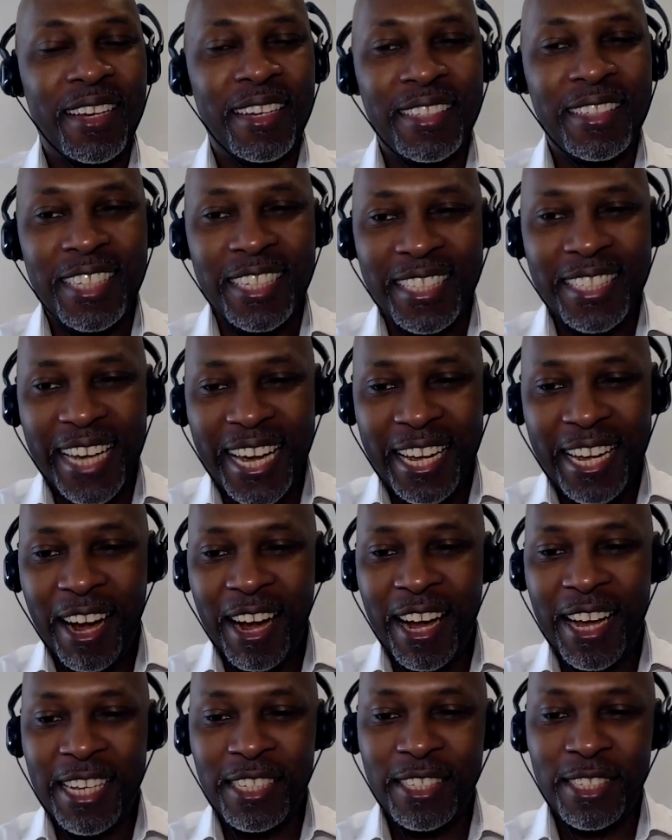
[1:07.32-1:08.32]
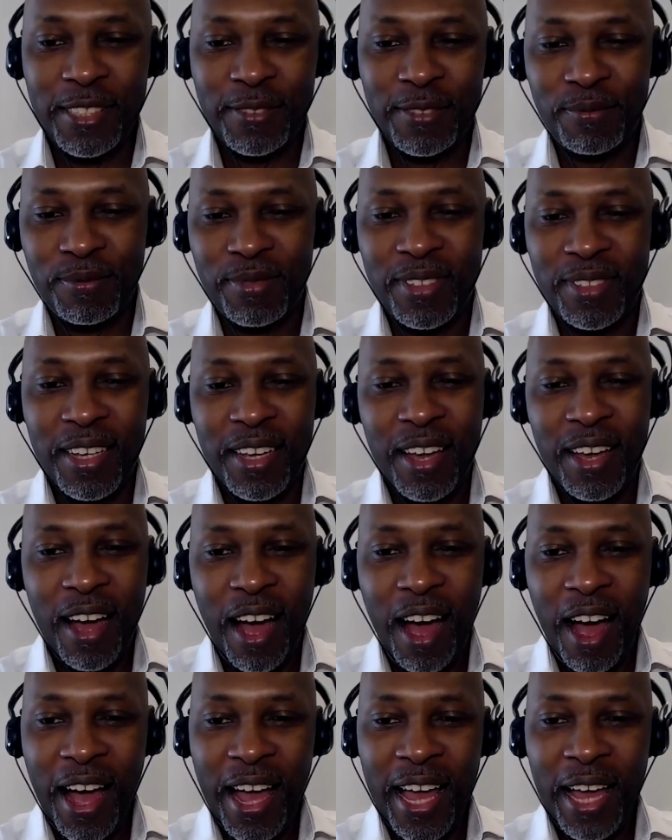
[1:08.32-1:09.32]
Today, guys,
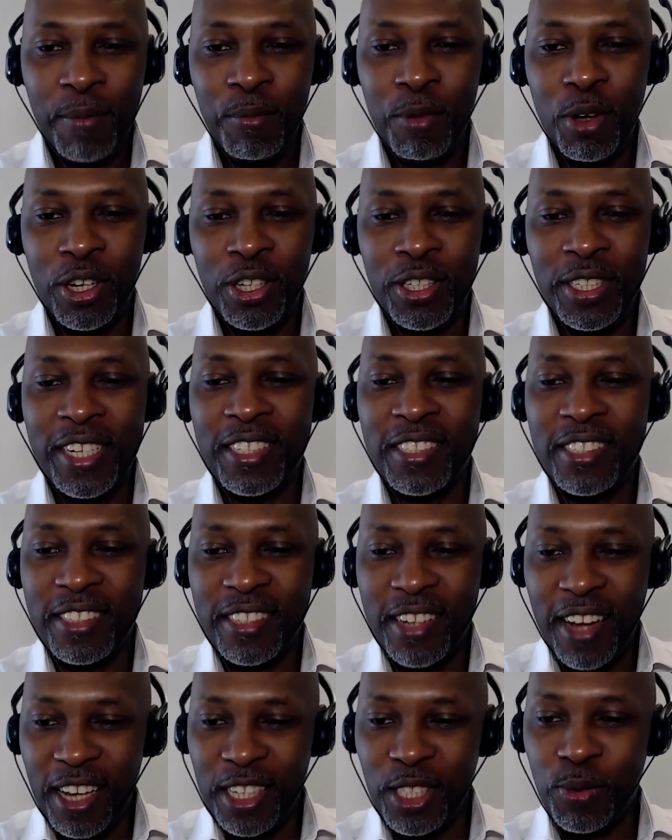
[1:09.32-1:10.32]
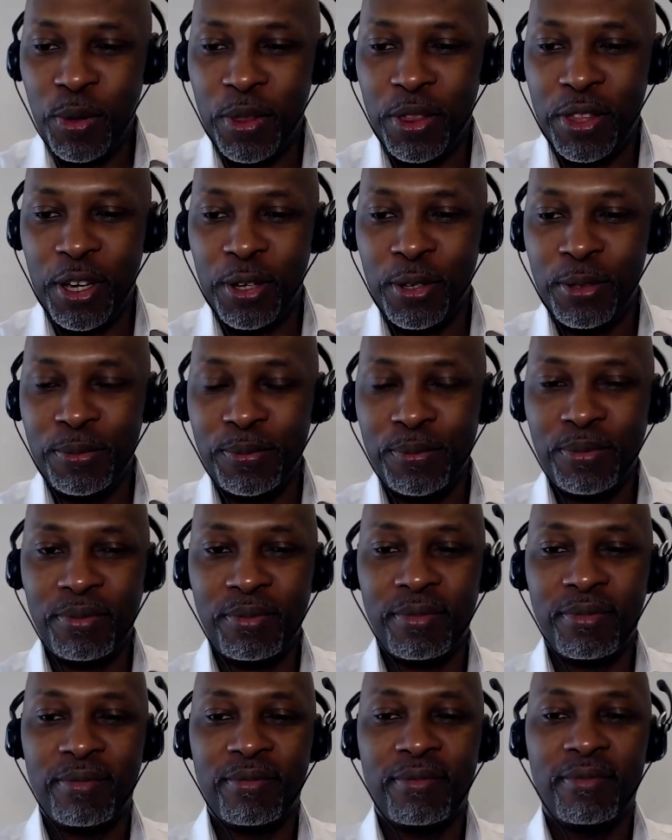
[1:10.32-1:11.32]
I am gonna discuss with you,
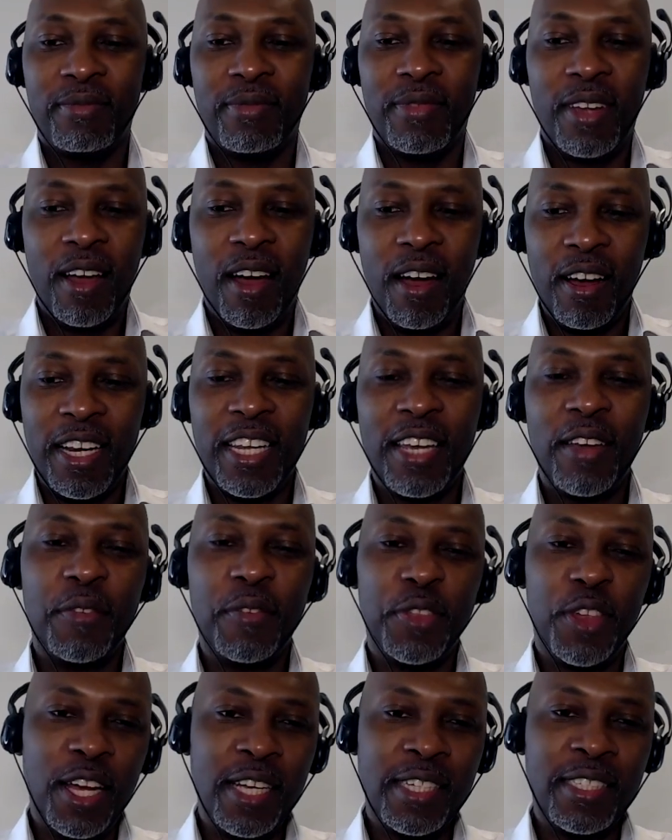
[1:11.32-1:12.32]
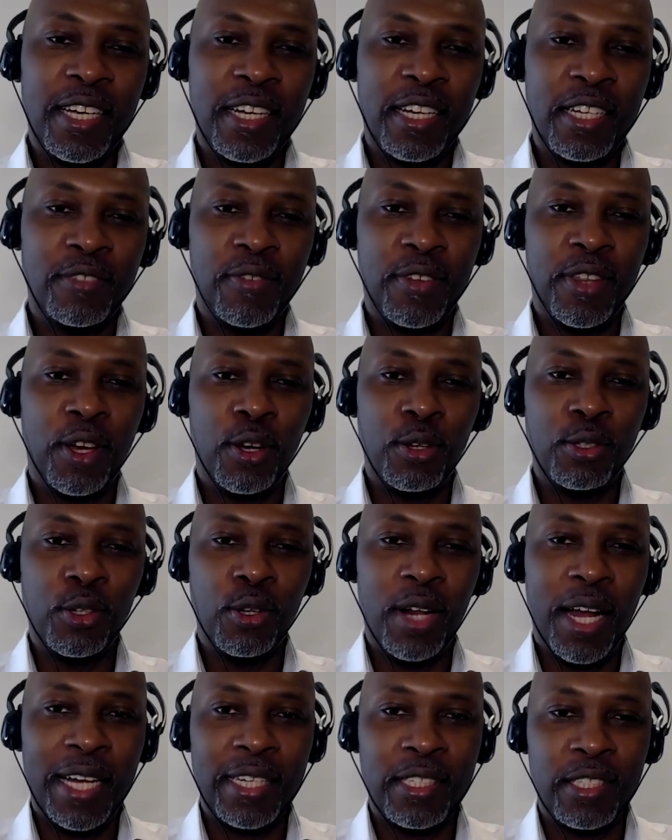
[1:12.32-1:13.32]
I'm gonna give 30 seconds for those who
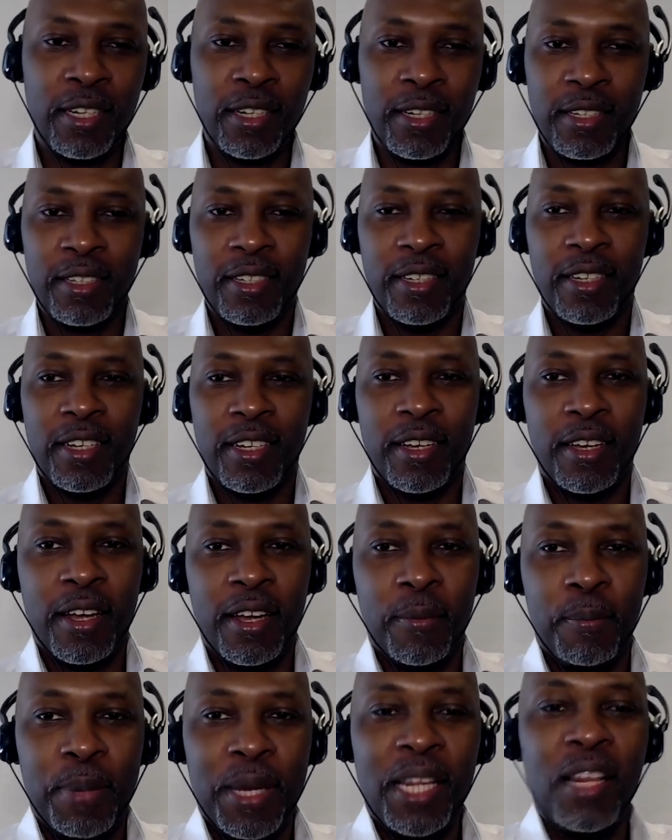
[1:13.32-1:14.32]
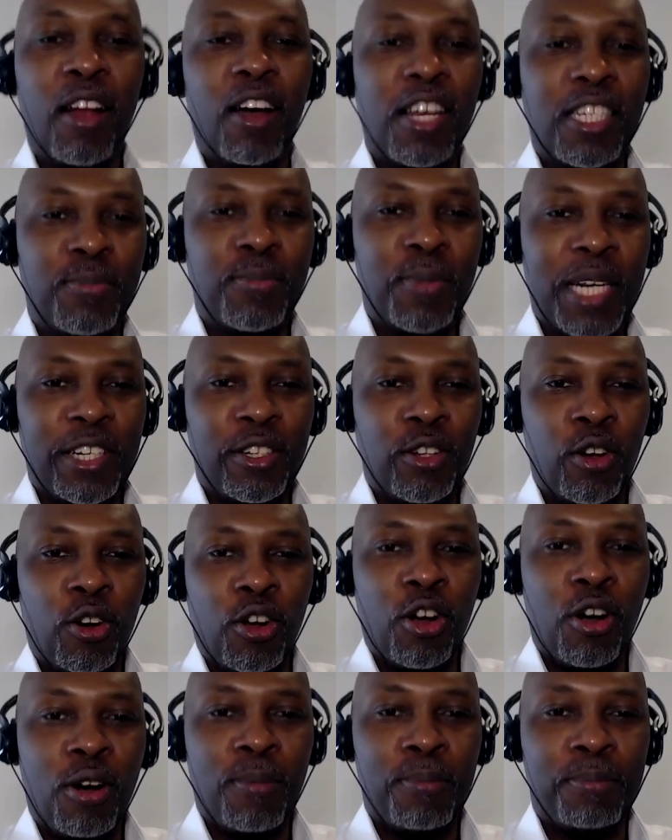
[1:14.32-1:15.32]
like to be
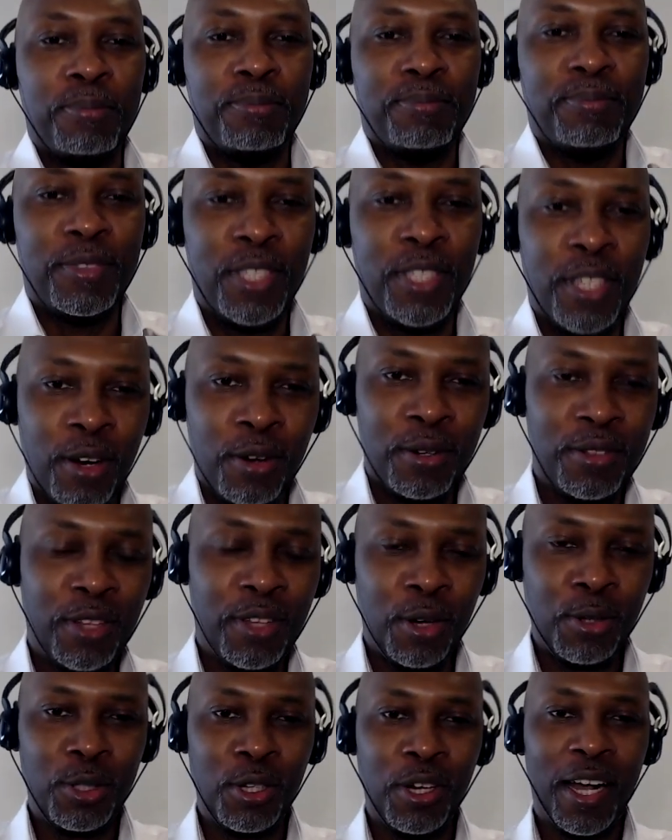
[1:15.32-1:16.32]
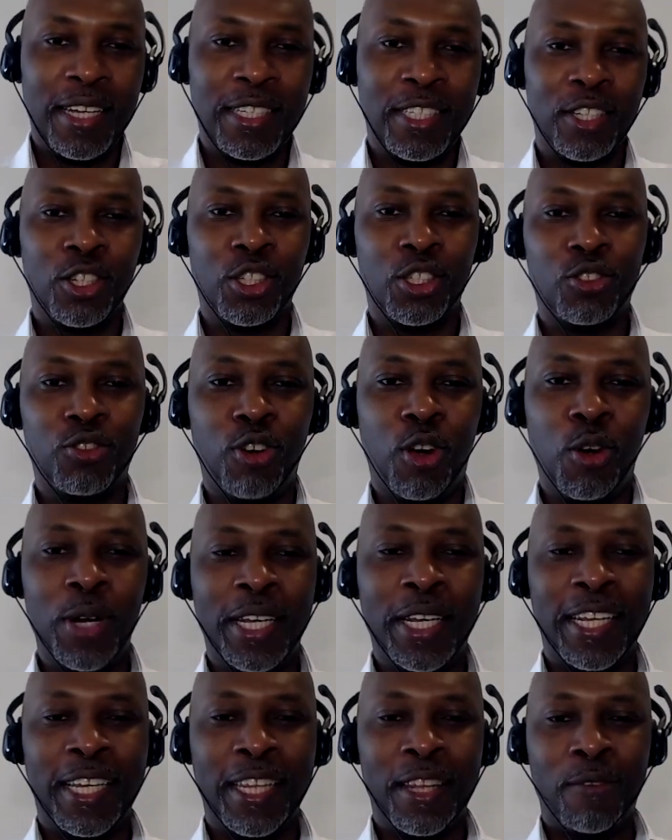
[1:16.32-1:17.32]
lastminute.com. You know, those who like to just stroll
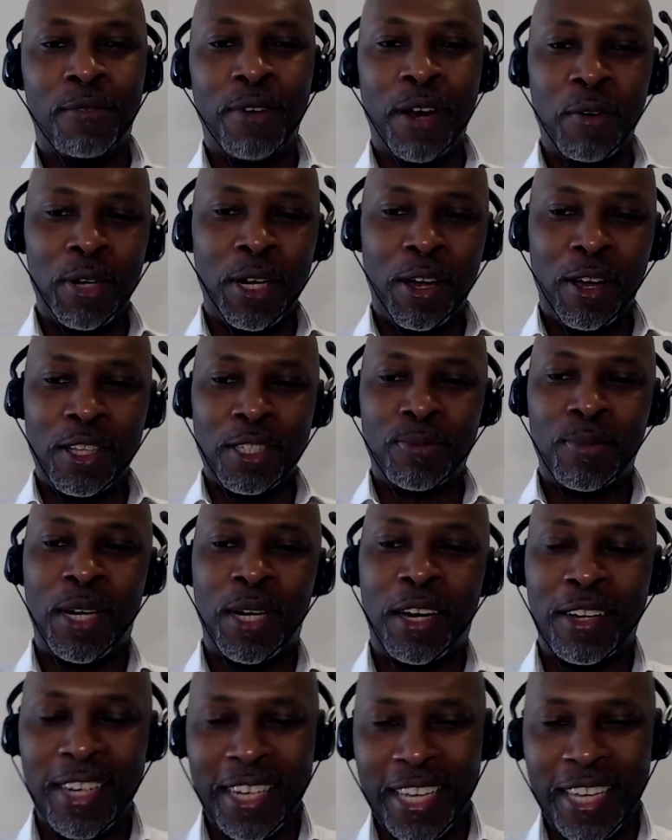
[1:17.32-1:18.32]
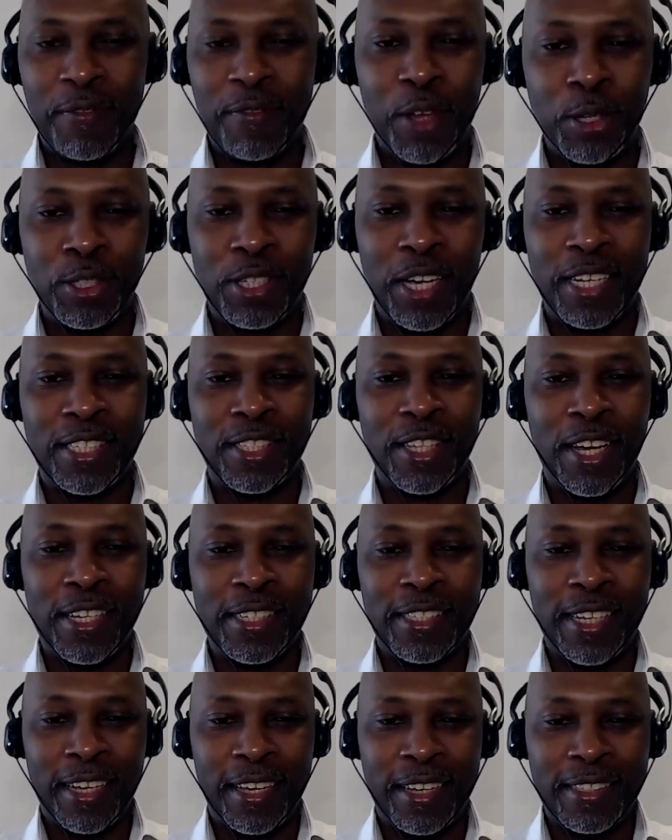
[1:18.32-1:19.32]
in at the very last minute. I'm gonna give those guys 30
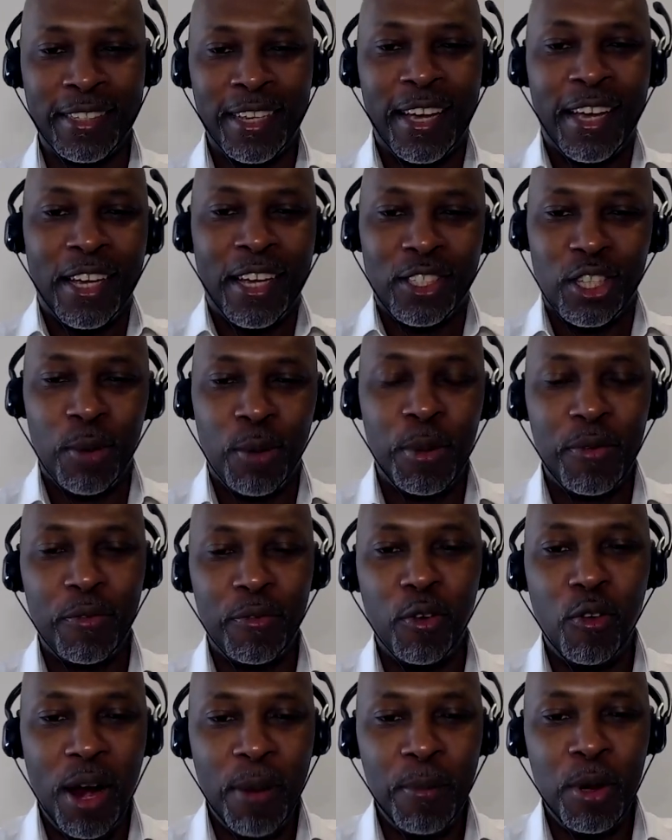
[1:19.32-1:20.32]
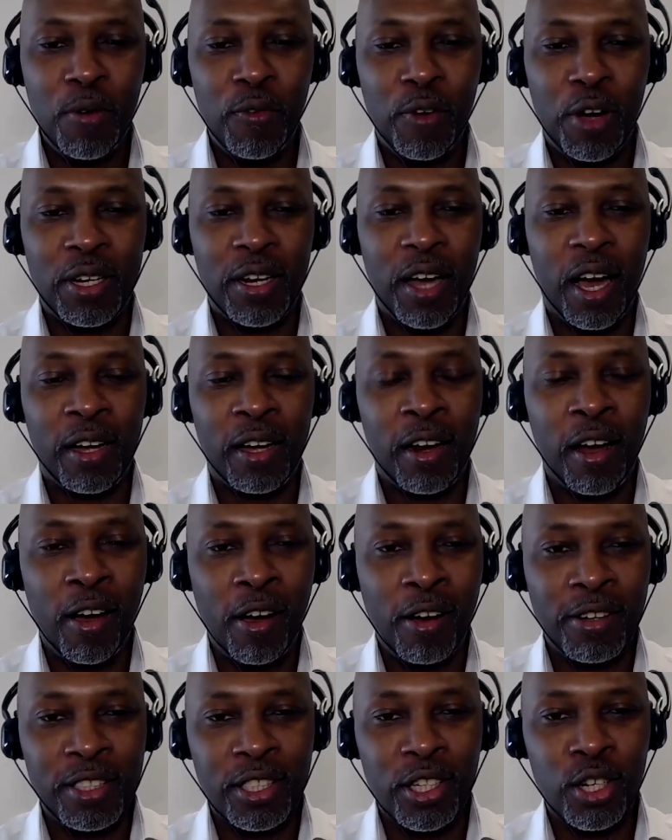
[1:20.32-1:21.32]
seconds. So before I move on, I'm gonna
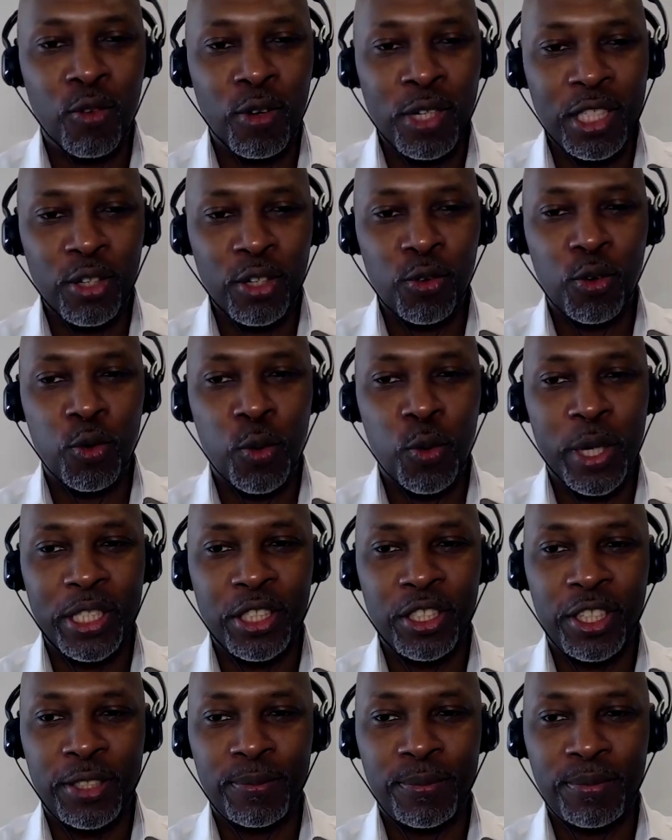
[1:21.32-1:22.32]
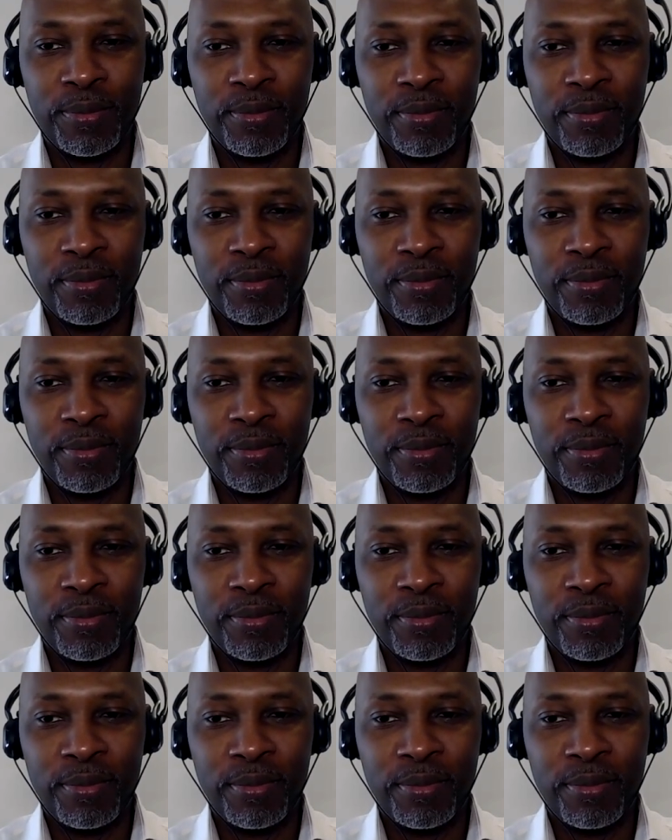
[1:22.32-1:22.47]
ask the critical question.